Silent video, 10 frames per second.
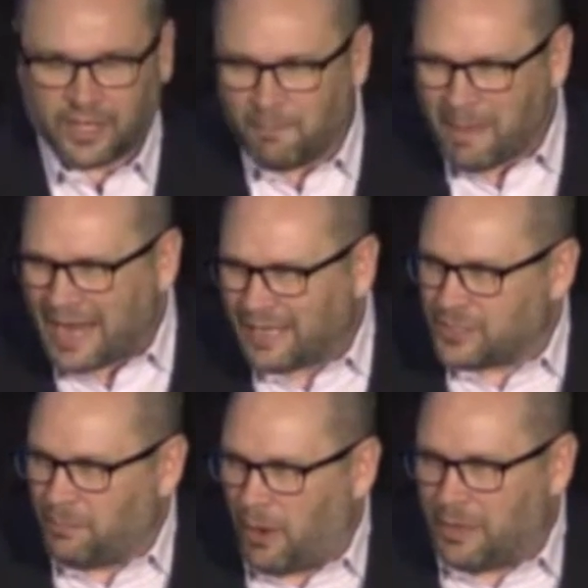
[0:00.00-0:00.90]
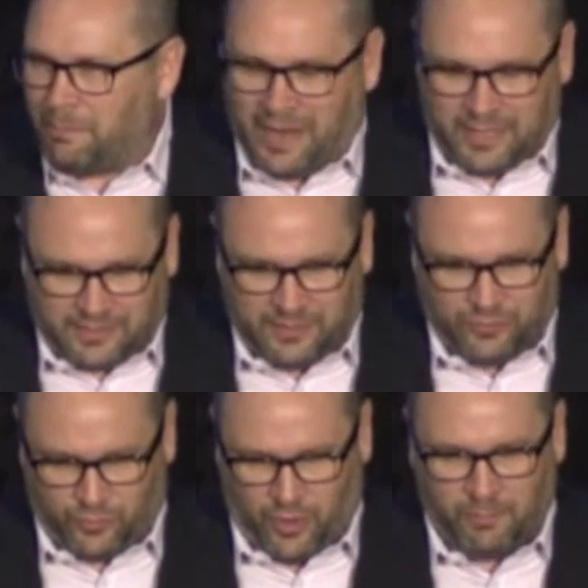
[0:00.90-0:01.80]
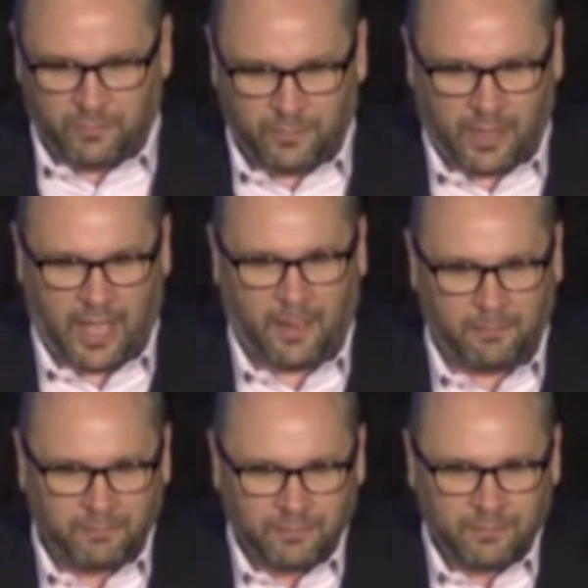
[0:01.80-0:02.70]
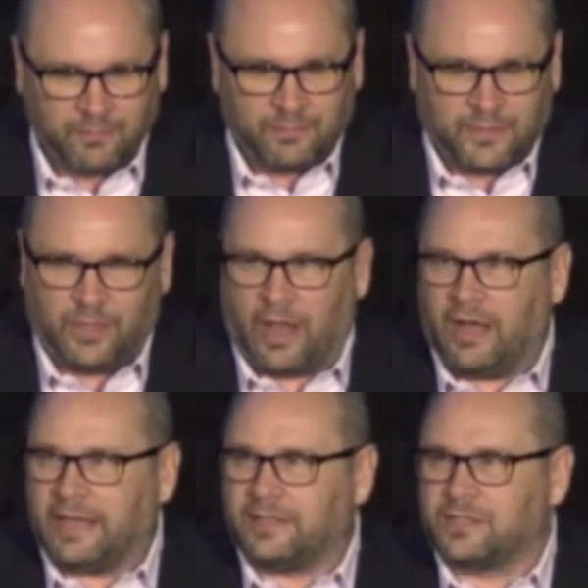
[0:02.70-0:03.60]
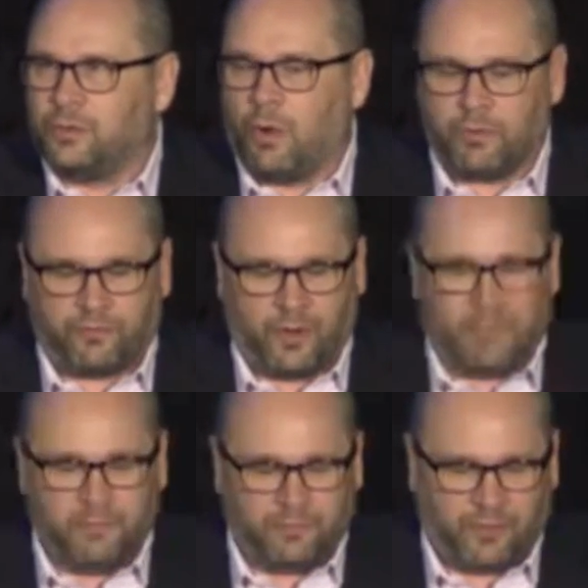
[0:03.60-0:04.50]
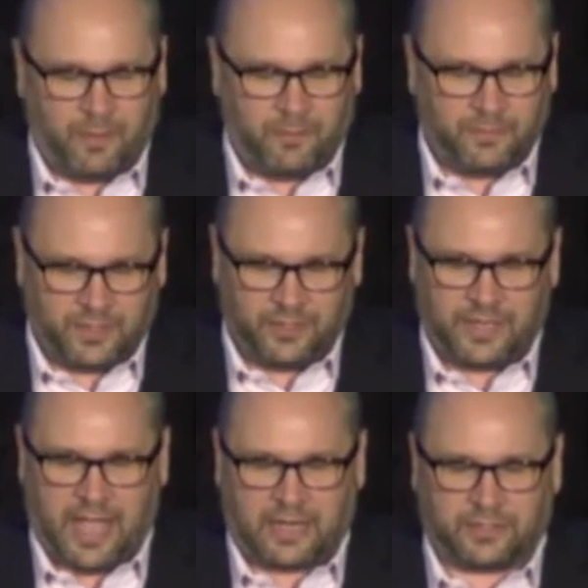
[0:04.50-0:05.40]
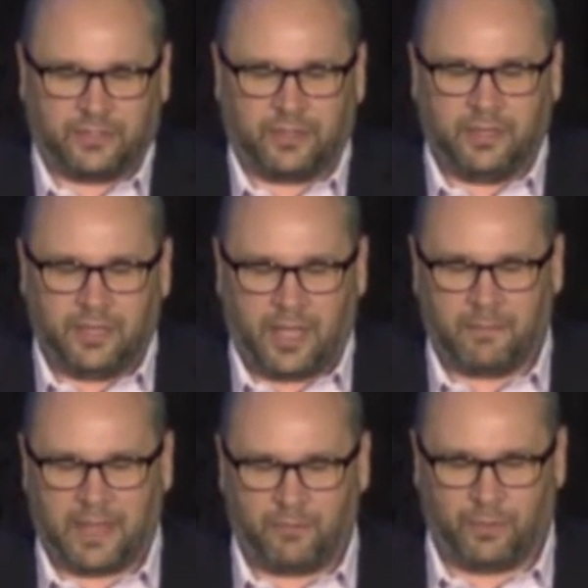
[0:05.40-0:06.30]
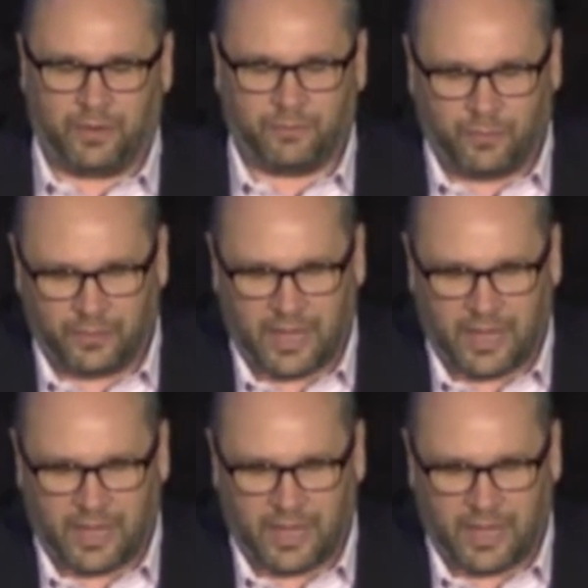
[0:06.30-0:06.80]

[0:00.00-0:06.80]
combating smarty pants syndrome. I like this quote from the good doctor that we're